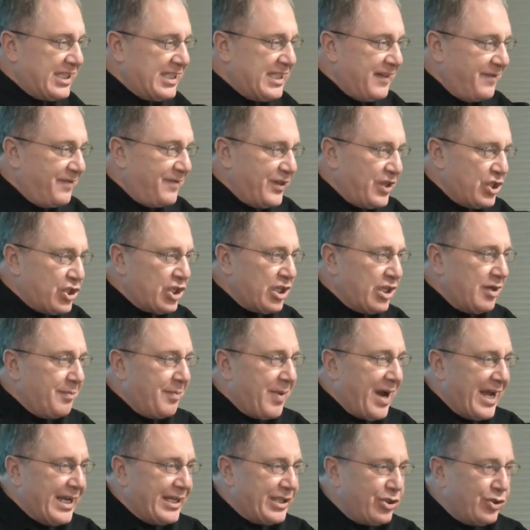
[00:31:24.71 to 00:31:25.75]
division
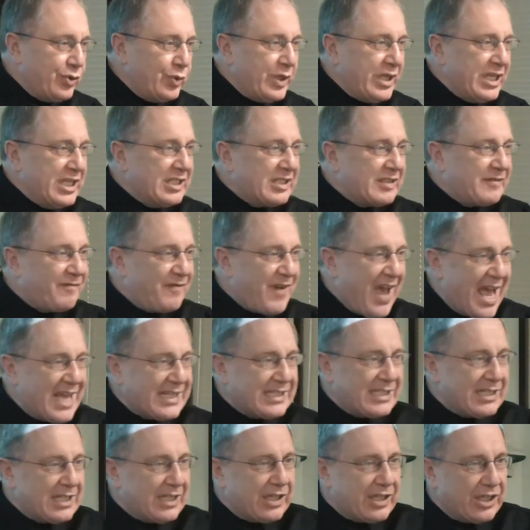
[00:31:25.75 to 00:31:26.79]
by 2 is
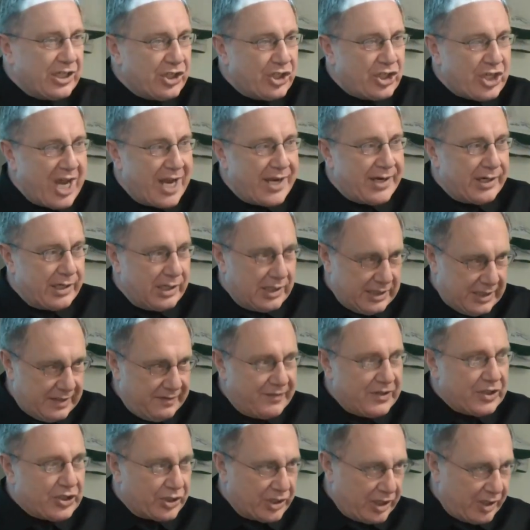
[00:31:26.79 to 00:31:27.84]
faster than general
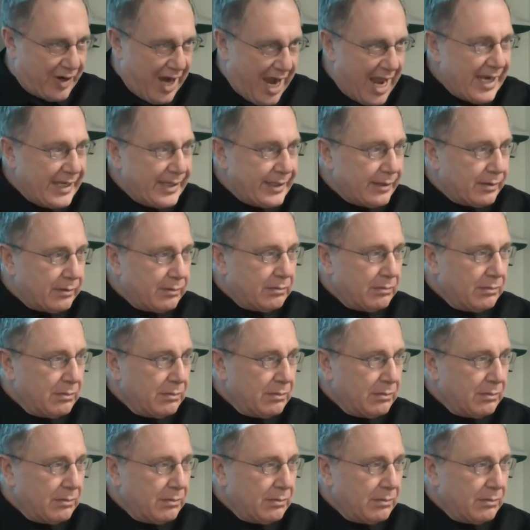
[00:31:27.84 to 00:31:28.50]
division, right?